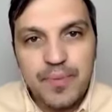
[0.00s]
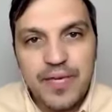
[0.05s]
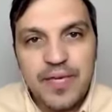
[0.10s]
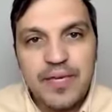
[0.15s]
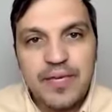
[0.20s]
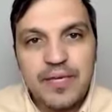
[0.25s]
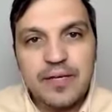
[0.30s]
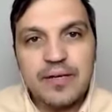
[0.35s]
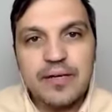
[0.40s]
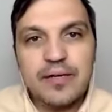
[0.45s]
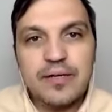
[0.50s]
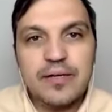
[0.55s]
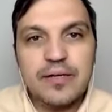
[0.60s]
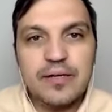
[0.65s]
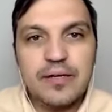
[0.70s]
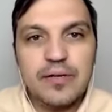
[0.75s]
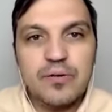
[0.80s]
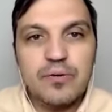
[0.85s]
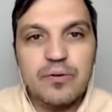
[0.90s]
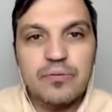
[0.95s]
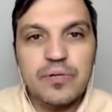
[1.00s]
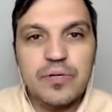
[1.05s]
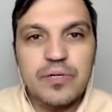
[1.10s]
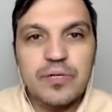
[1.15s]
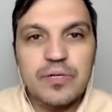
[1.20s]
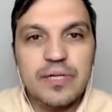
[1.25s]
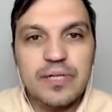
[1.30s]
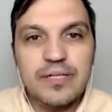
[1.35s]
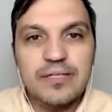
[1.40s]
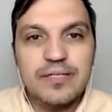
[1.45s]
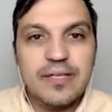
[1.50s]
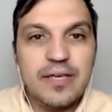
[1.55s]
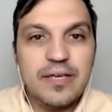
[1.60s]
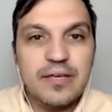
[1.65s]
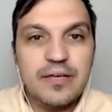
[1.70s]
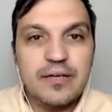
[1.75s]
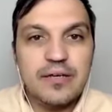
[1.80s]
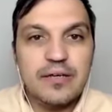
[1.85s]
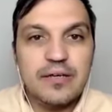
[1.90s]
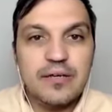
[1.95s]
being, uh, uh, let's
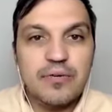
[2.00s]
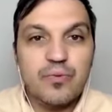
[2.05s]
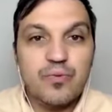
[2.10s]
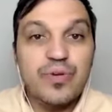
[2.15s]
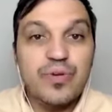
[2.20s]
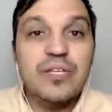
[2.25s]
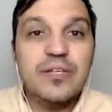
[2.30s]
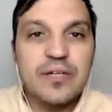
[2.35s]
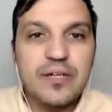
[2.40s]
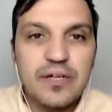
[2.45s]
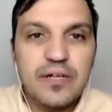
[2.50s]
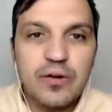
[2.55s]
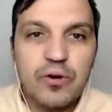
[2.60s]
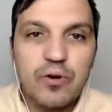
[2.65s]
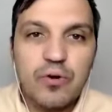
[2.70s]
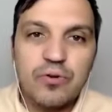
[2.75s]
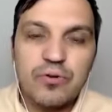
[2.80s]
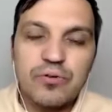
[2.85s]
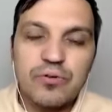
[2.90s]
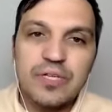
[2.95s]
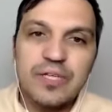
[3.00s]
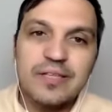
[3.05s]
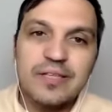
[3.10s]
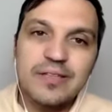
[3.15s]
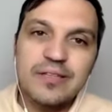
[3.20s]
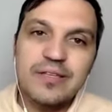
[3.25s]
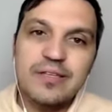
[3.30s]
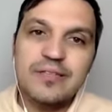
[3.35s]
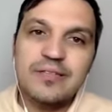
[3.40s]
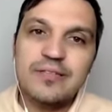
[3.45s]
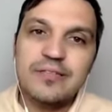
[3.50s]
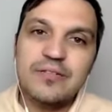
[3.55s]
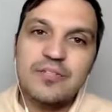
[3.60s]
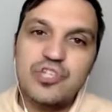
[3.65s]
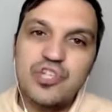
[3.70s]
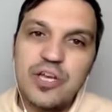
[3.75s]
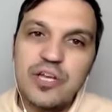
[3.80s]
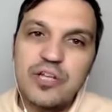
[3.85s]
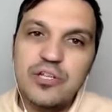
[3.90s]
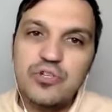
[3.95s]
say, a winner or in this
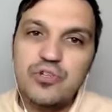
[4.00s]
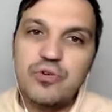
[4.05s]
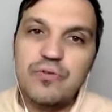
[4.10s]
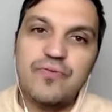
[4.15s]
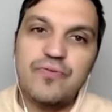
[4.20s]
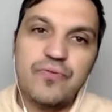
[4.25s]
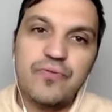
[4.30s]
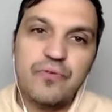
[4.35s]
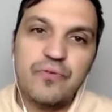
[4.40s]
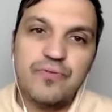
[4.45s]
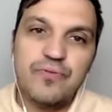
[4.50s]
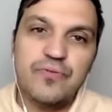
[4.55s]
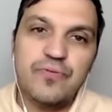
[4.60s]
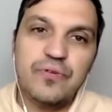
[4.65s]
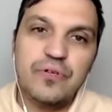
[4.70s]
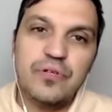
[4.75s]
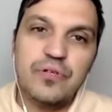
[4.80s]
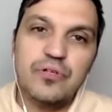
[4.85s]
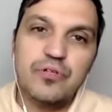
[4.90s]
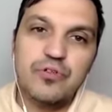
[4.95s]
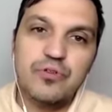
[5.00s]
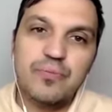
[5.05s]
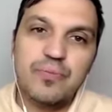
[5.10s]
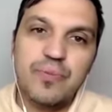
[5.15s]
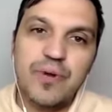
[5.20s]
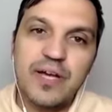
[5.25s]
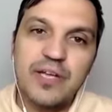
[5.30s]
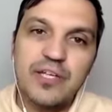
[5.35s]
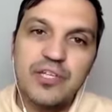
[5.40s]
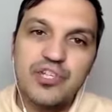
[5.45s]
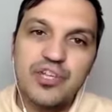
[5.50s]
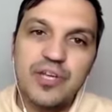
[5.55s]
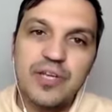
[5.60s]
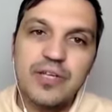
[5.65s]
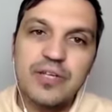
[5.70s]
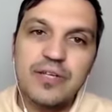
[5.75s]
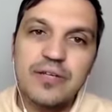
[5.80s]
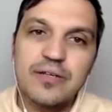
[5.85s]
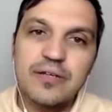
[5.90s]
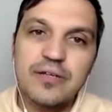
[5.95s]
change of, of uh, supply
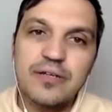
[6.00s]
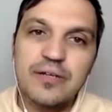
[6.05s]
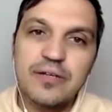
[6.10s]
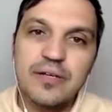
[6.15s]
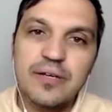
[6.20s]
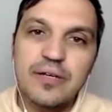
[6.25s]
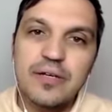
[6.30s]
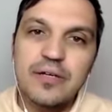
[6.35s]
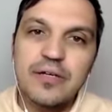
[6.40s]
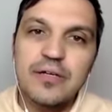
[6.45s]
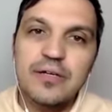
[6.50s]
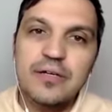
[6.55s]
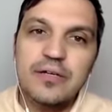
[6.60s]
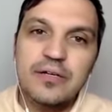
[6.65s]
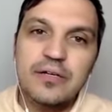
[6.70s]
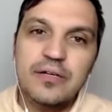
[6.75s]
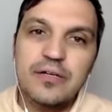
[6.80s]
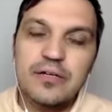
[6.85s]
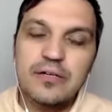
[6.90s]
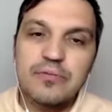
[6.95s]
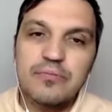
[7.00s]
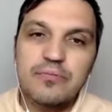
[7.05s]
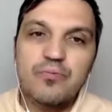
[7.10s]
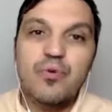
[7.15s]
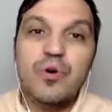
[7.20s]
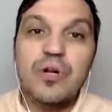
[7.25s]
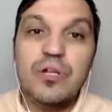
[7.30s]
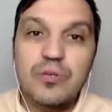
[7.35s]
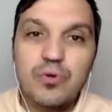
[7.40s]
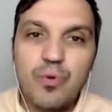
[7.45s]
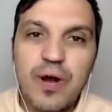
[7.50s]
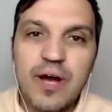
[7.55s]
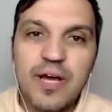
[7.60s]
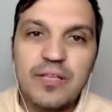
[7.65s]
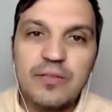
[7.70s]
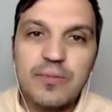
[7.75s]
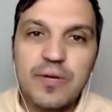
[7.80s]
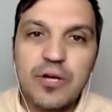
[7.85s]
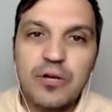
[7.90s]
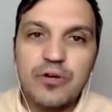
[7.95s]
chain uh, uh,
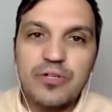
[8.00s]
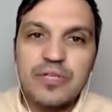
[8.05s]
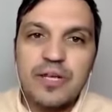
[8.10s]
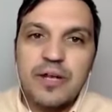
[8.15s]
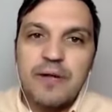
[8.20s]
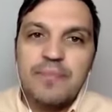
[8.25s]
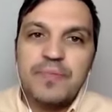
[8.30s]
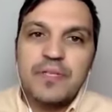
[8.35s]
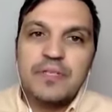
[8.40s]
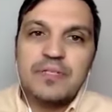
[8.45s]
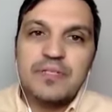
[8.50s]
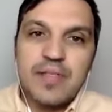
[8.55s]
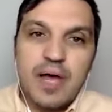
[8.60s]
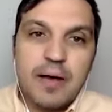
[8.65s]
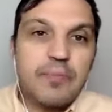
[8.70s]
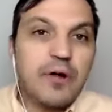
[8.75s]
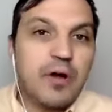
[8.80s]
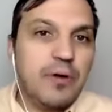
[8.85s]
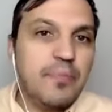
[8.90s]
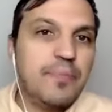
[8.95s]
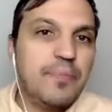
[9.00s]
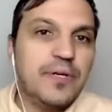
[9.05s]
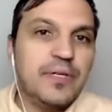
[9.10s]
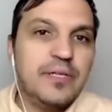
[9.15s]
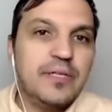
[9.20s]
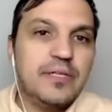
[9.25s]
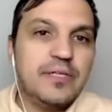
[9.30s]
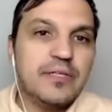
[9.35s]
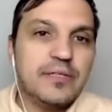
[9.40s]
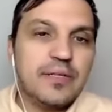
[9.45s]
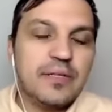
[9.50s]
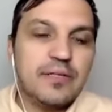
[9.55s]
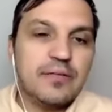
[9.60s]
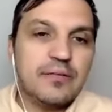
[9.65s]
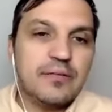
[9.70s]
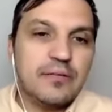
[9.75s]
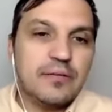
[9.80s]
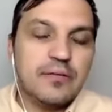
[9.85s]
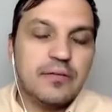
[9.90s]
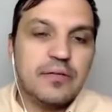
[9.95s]
worldwide, because some companies
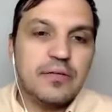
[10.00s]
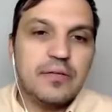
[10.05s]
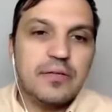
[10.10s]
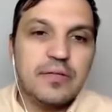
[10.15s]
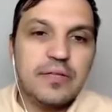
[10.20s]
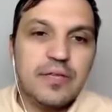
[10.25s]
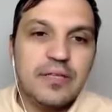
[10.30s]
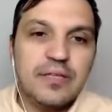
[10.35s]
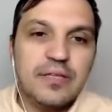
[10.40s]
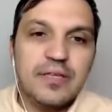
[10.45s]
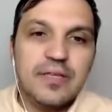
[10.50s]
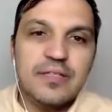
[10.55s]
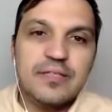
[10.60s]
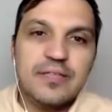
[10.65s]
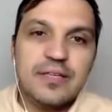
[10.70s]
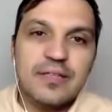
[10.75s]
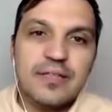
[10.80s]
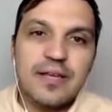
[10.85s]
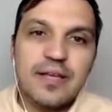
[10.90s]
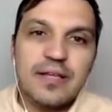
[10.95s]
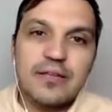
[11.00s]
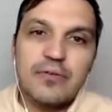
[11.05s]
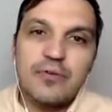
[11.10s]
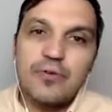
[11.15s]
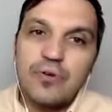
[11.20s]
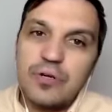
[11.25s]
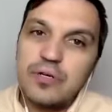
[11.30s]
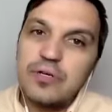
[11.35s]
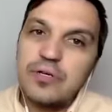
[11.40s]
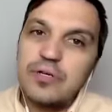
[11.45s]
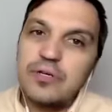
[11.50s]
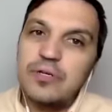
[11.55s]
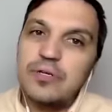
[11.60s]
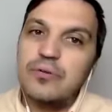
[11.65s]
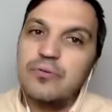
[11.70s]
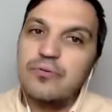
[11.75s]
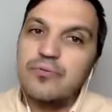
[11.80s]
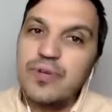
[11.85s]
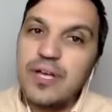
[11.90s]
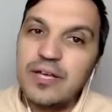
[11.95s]
and they, they, said that, look,
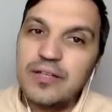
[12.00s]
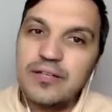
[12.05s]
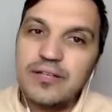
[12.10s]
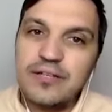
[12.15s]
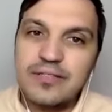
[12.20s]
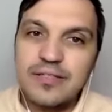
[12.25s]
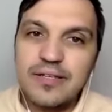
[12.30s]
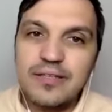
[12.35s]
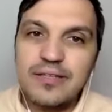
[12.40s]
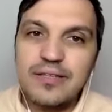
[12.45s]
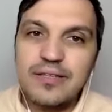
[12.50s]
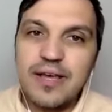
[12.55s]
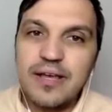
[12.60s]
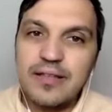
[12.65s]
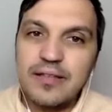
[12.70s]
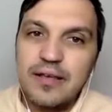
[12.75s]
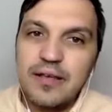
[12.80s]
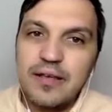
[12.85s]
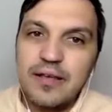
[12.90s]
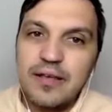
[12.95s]
we understand that